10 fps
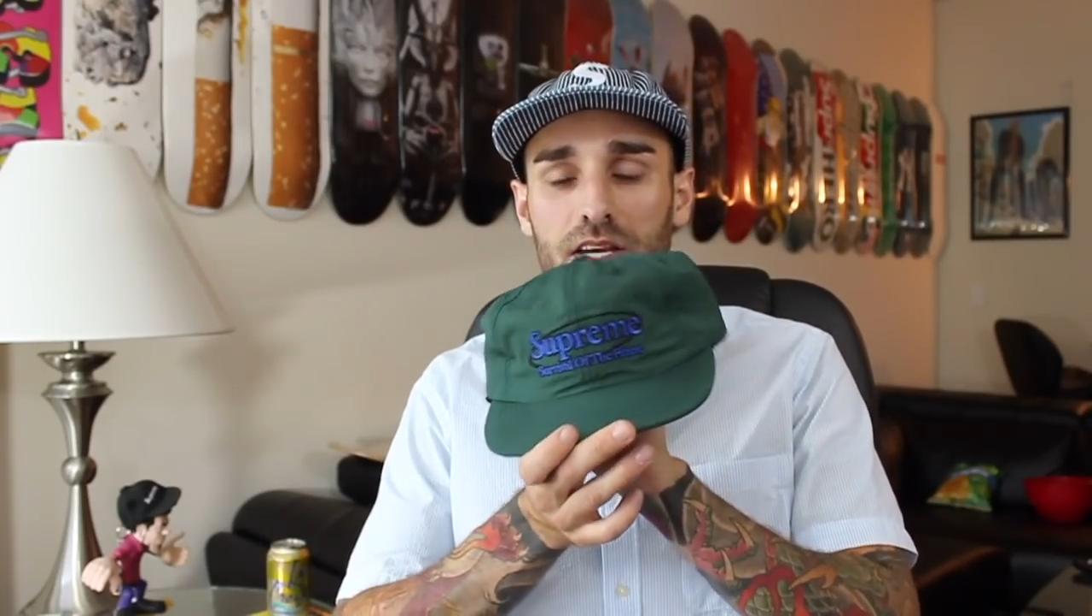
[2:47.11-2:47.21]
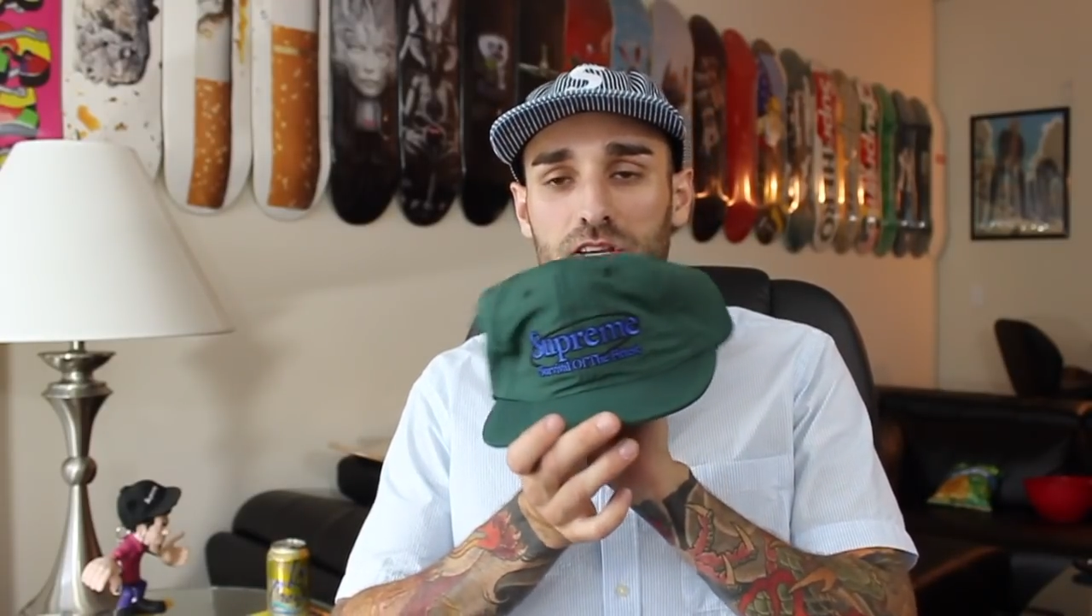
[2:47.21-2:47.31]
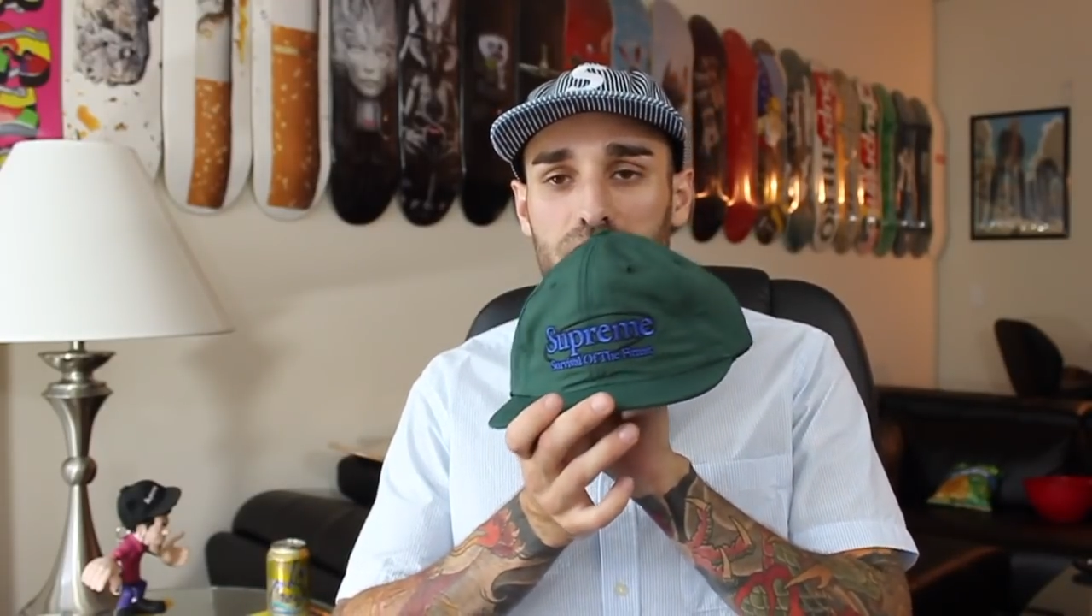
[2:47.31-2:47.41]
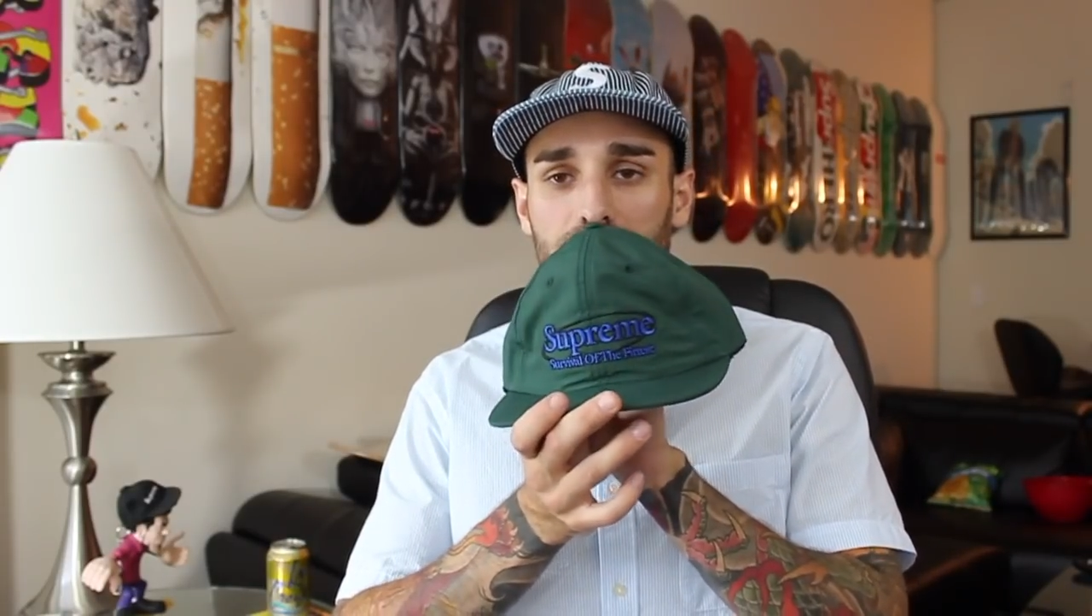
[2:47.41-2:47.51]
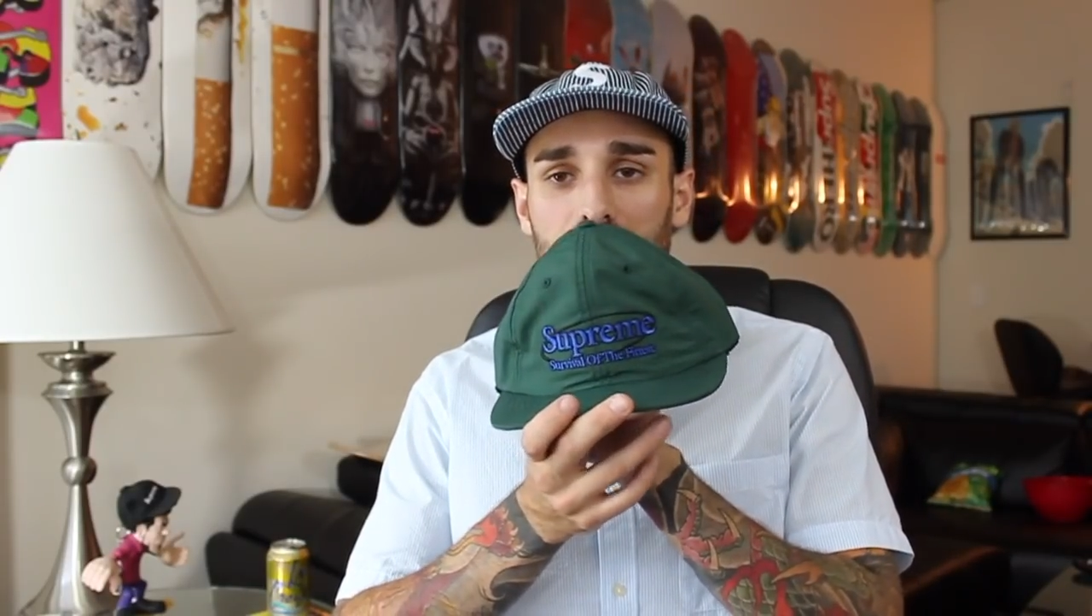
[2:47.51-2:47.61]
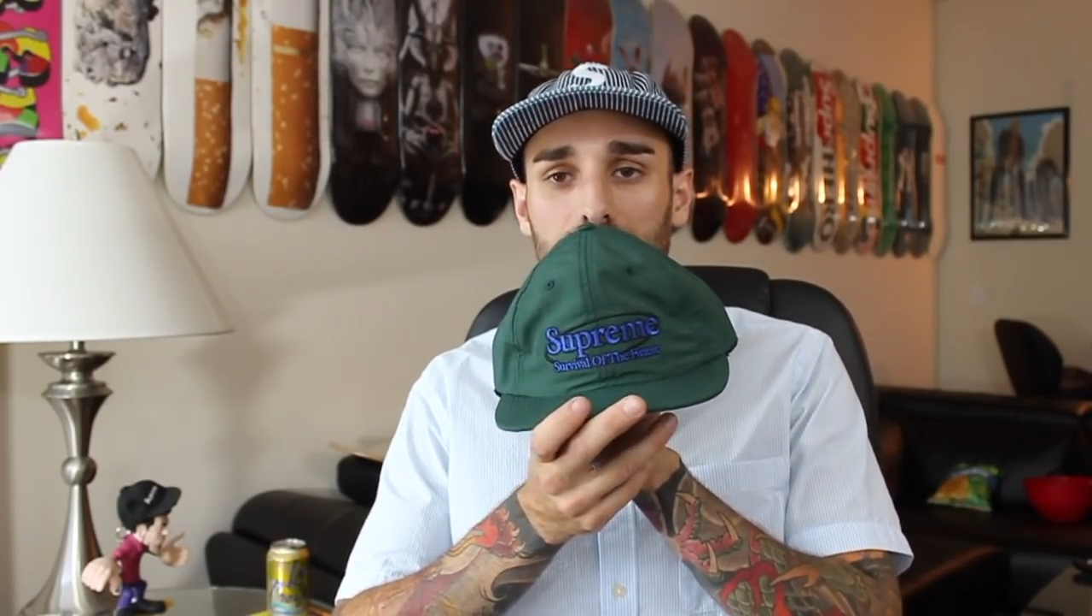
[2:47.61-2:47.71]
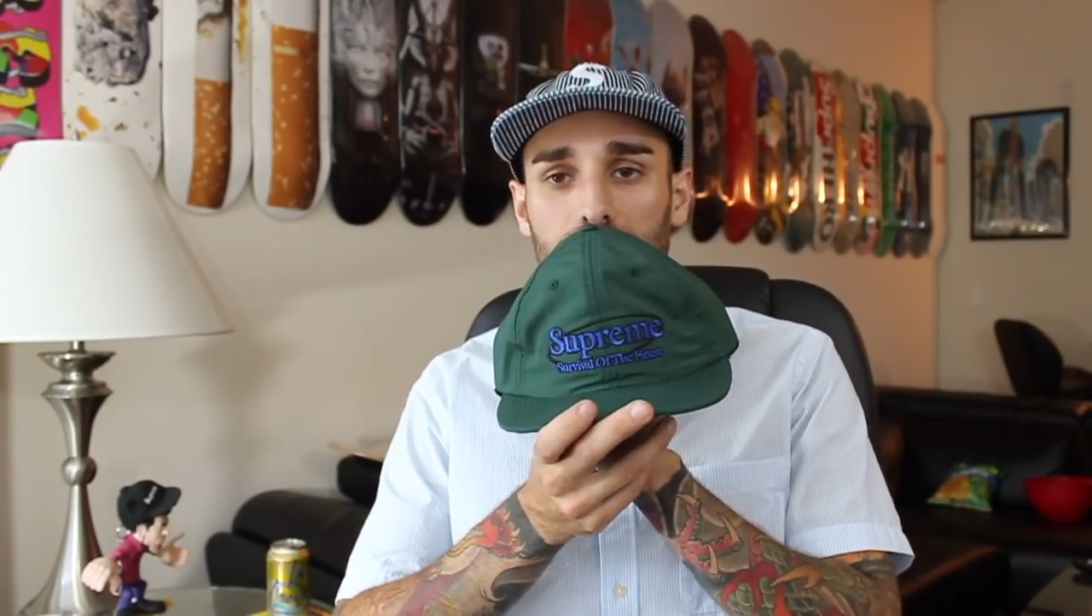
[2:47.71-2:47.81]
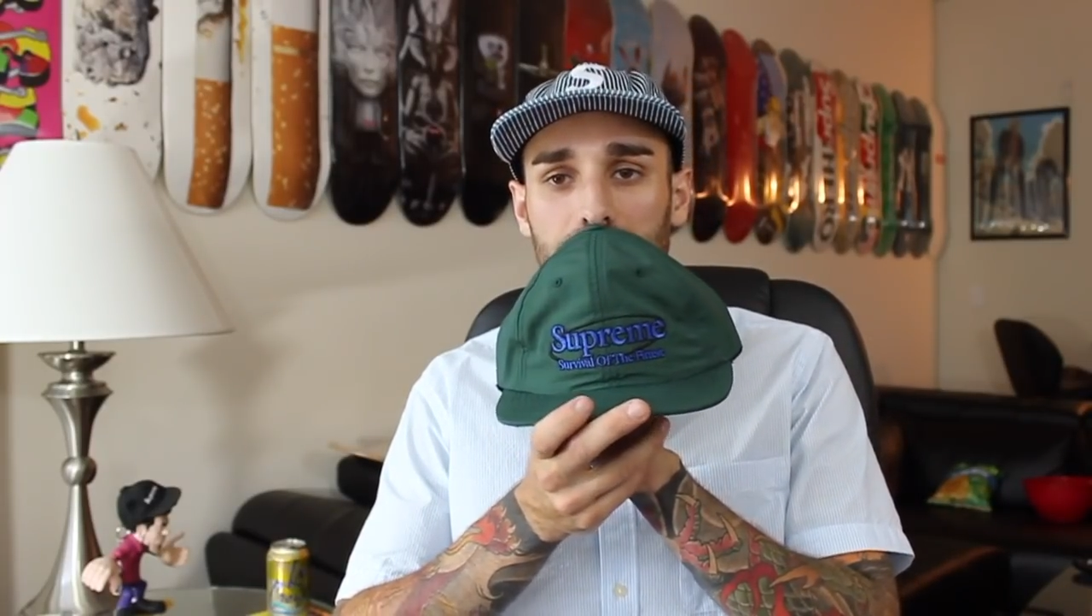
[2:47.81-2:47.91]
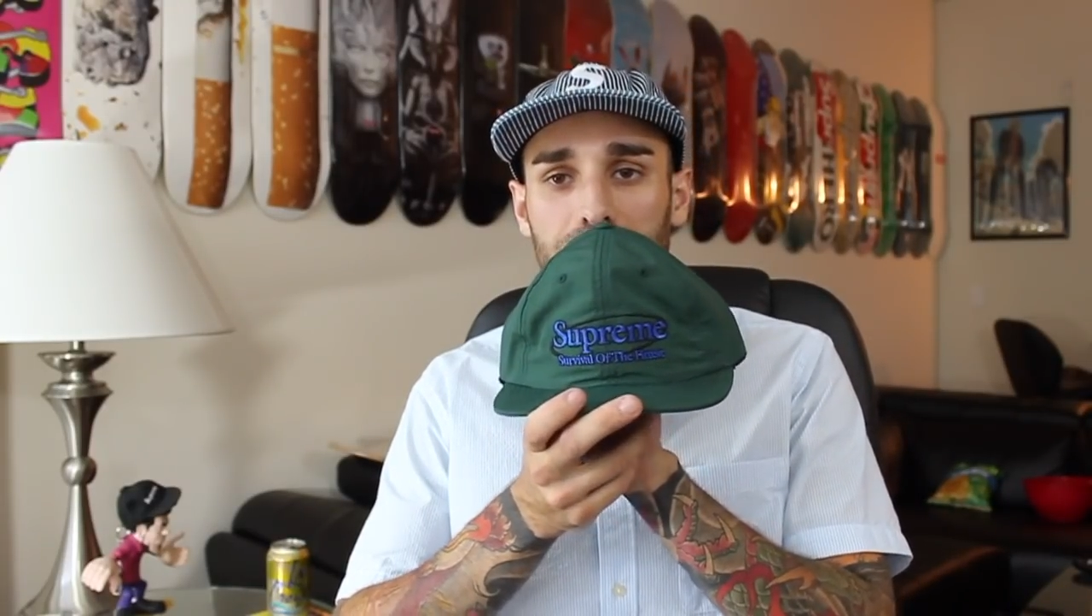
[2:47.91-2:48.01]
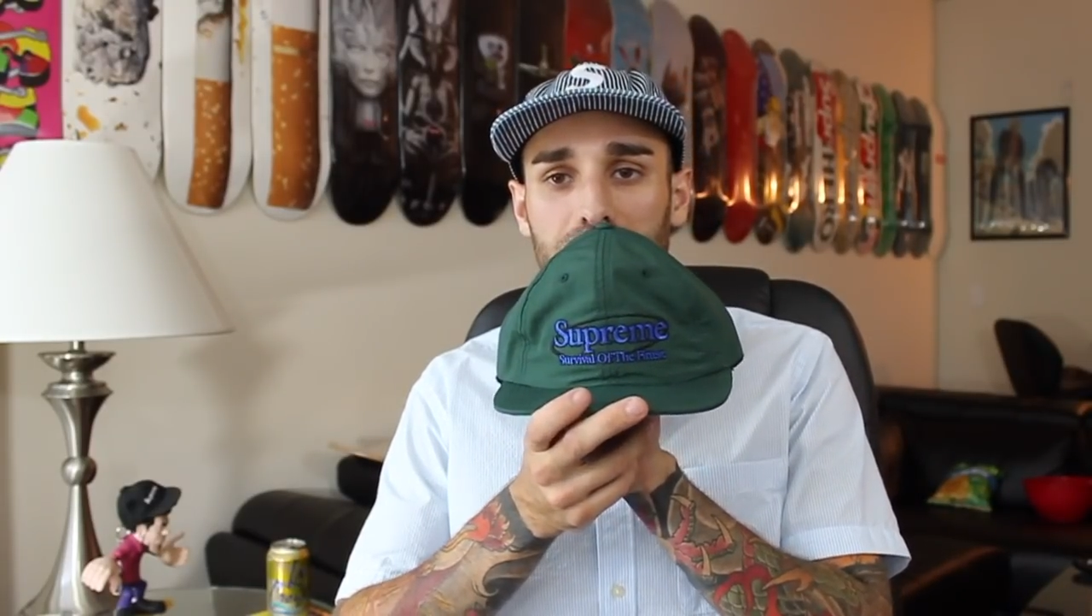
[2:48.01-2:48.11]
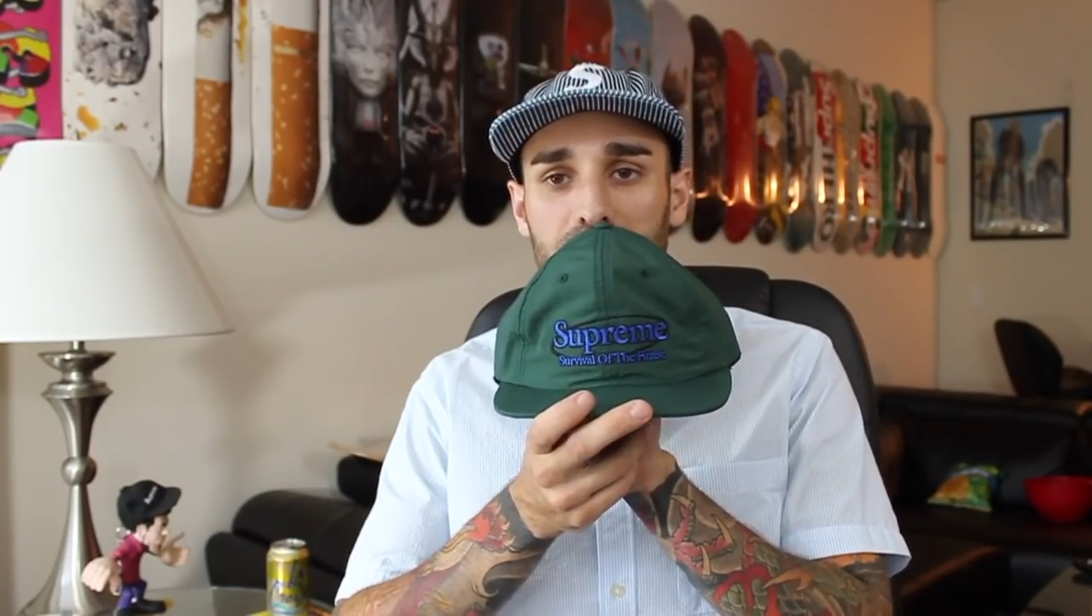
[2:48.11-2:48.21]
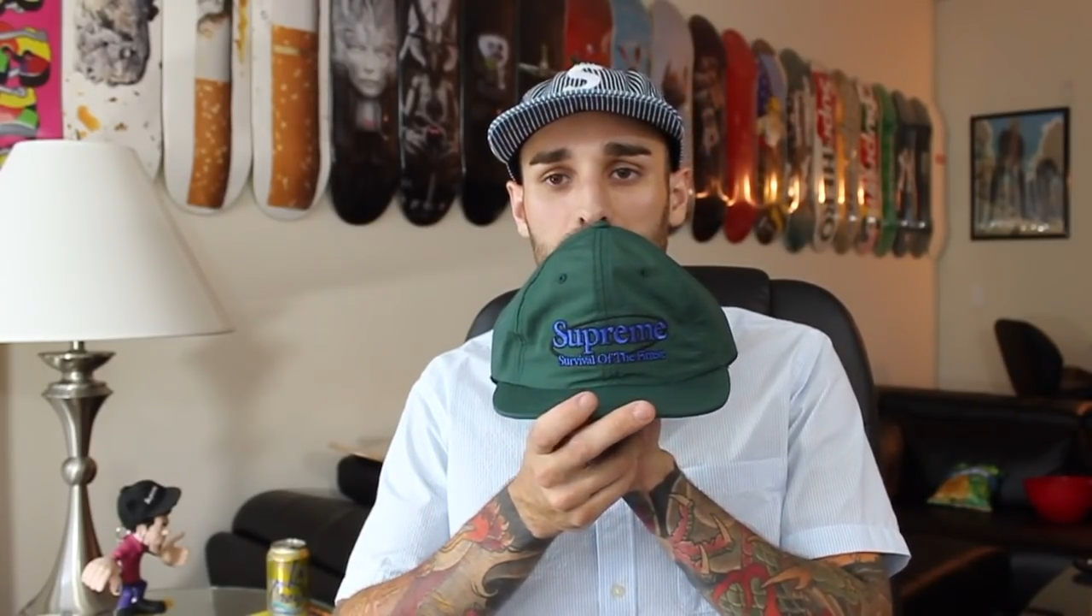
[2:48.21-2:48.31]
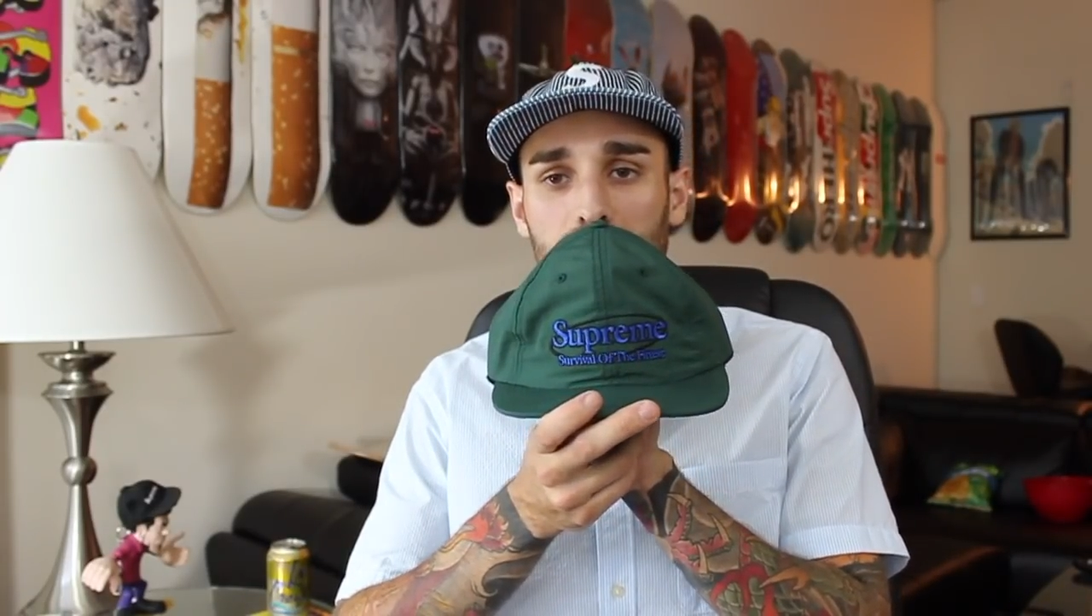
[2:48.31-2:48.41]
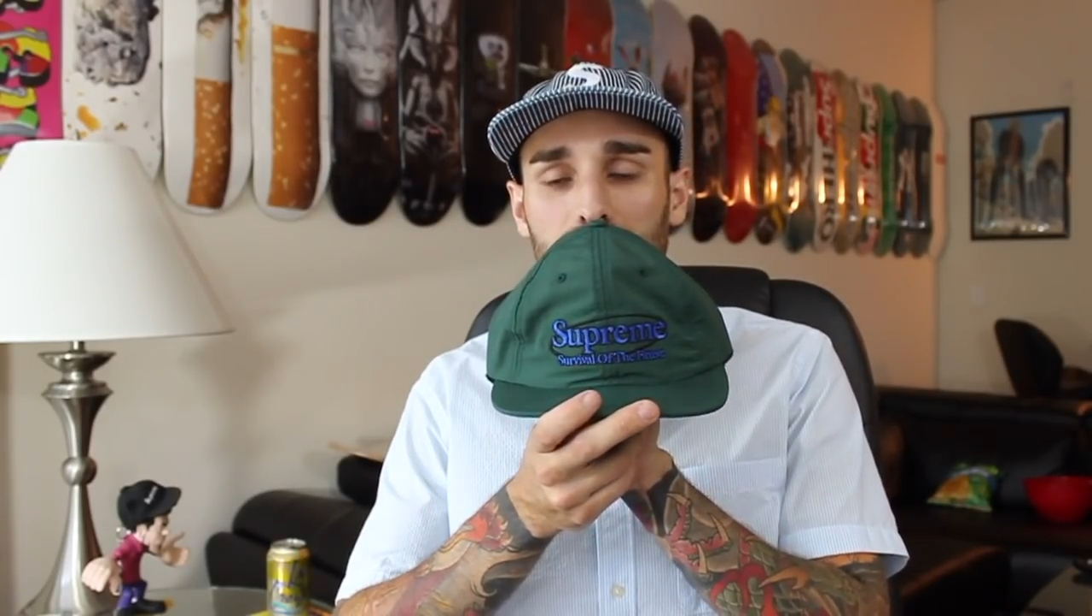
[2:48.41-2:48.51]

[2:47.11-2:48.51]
Survival of the Fittest in